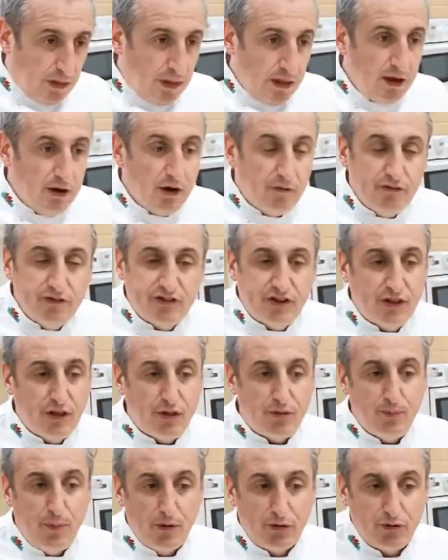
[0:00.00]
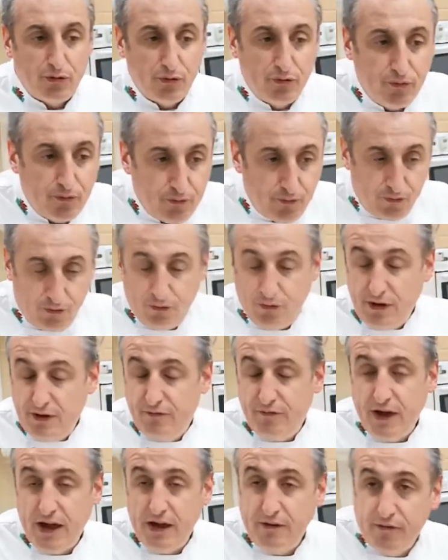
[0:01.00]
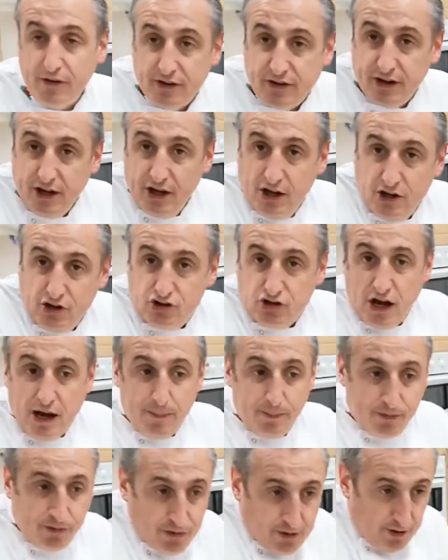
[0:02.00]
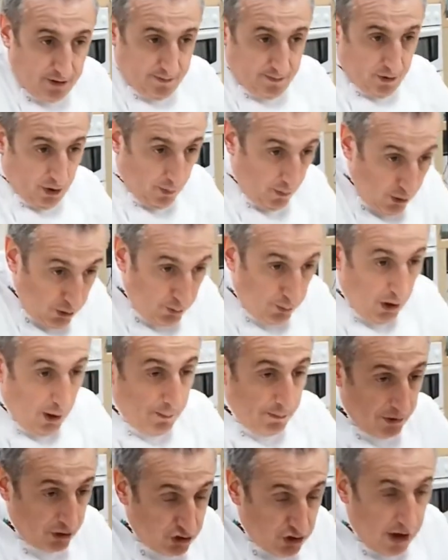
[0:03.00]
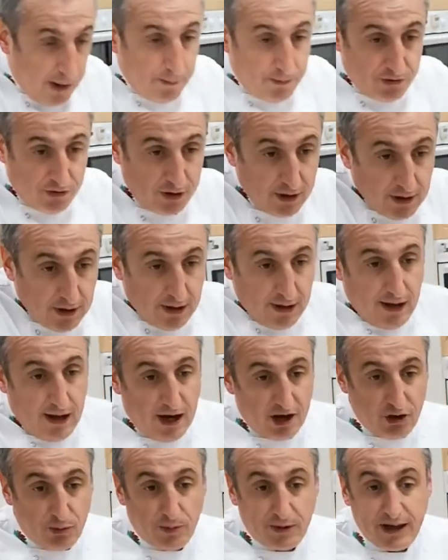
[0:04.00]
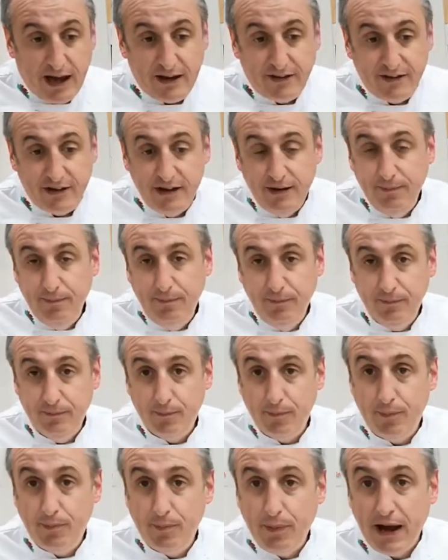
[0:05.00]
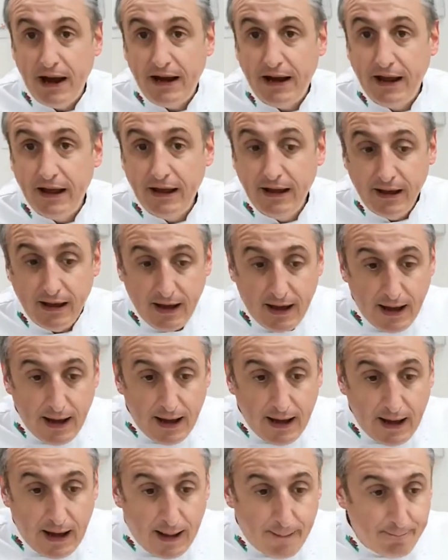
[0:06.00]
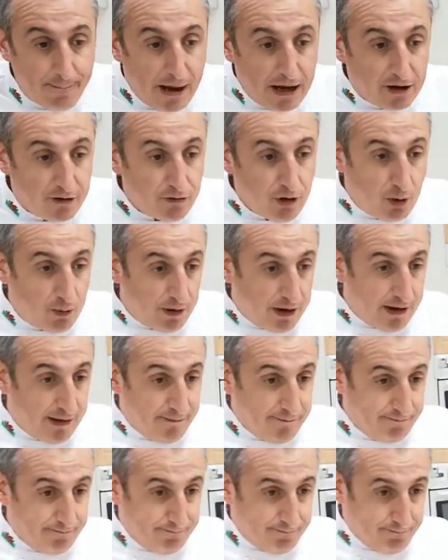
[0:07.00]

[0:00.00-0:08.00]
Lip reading: And obviously the most 3 favourite shapes, or most popular shapes, are spaghetti, penne, and macaroni.